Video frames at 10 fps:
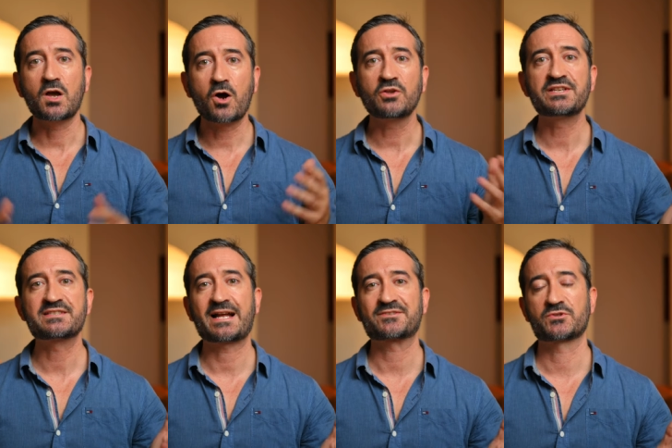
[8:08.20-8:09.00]
All these
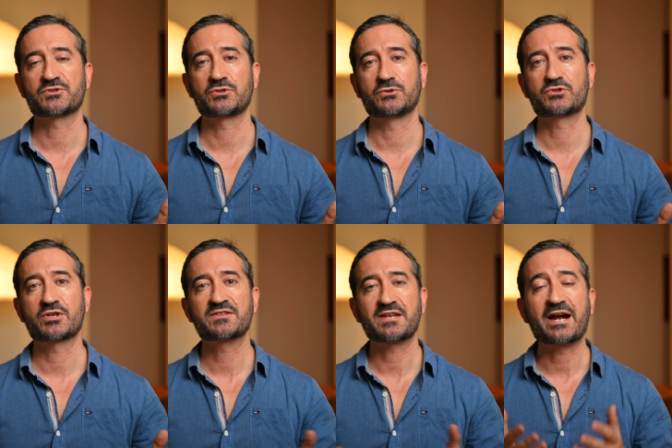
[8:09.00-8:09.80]
natural
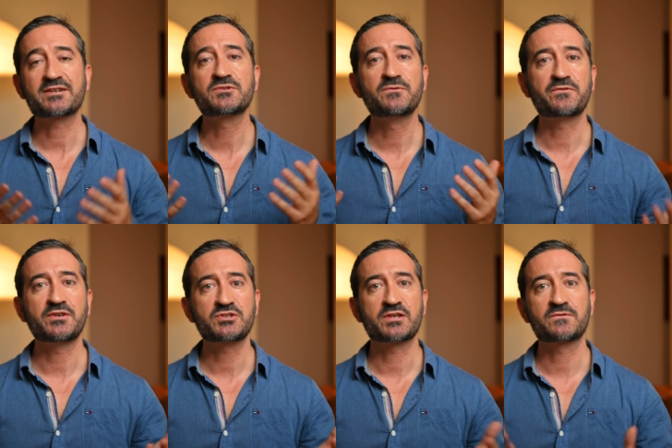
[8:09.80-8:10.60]
solutions are
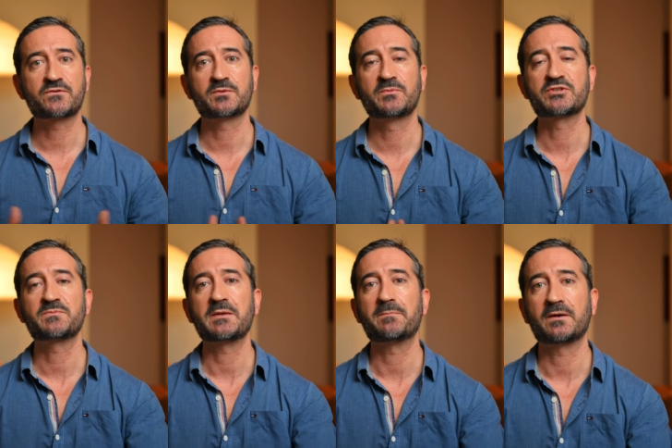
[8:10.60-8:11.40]
sufficient for most
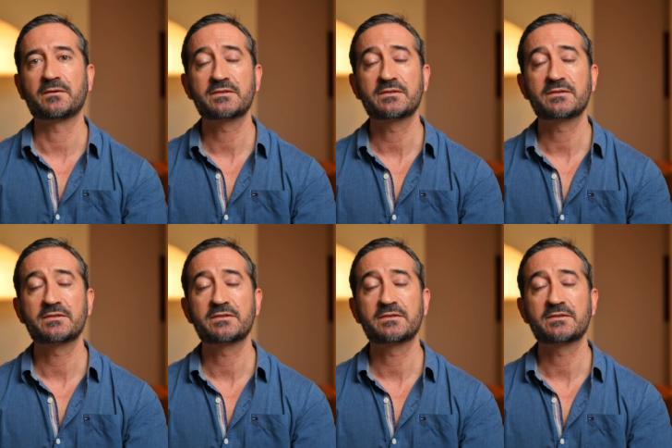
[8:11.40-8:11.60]
people,